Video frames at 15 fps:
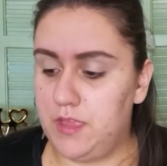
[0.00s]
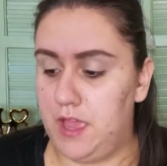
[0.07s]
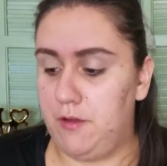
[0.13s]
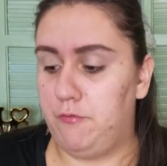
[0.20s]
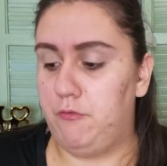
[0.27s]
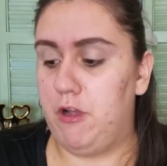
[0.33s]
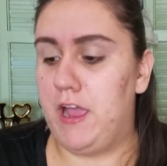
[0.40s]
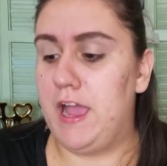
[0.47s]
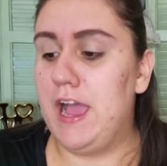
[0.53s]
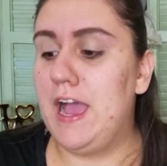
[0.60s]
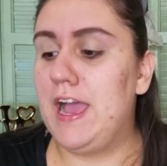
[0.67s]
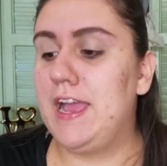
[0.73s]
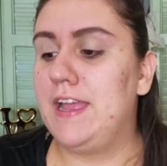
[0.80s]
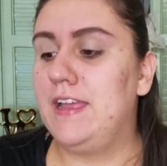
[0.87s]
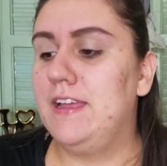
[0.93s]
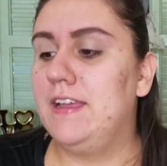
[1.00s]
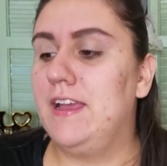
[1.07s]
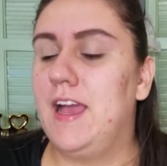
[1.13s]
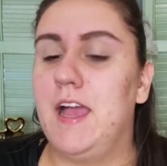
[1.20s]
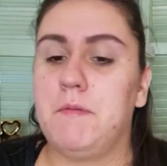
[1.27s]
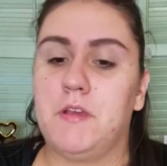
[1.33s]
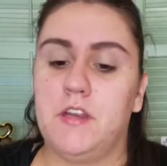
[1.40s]
FYI,
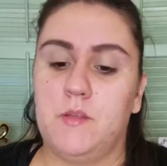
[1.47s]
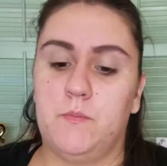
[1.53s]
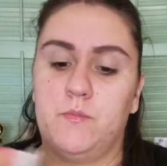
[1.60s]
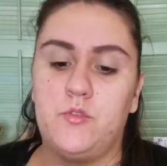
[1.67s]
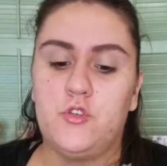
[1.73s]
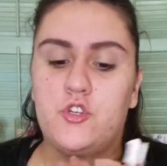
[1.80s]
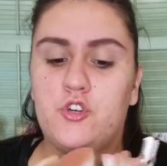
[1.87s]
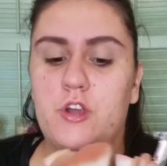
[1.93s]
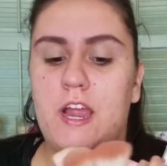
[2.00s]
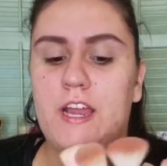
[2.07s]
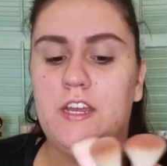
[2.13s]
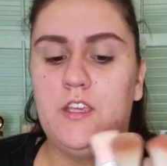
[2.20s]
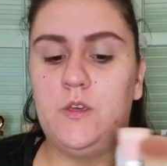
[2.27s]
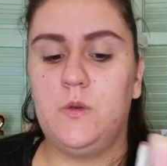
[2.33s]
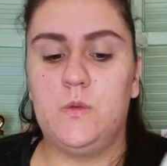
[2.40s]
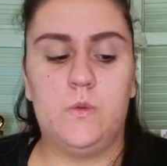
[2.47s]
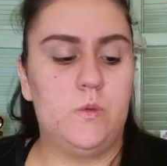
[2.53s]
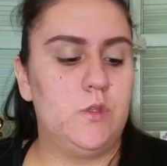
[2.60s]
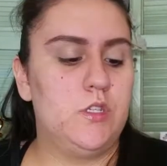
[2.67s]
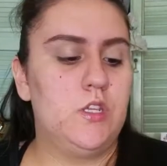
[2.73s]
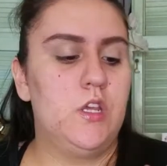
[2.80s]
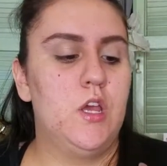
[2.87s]
I'm going to try and
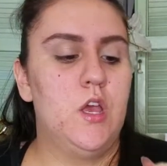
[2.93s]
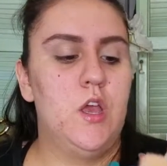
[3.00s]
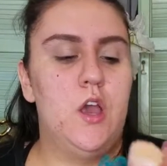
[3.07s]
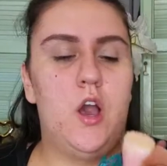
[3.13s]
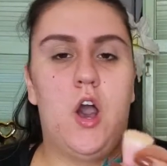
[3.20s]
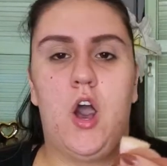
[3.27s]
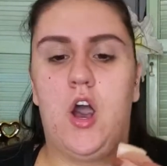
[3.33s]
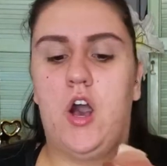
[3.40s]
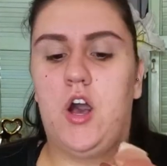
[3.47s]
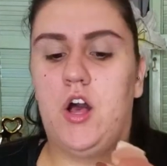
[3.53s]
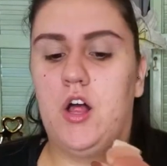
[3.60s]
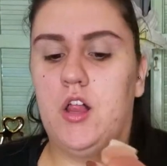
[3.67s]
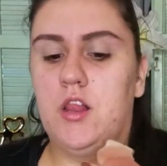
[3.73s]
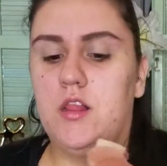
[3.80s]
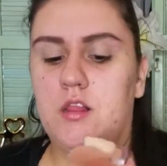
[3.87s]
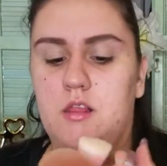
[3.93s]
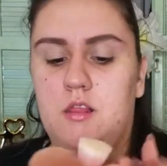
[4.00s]
use all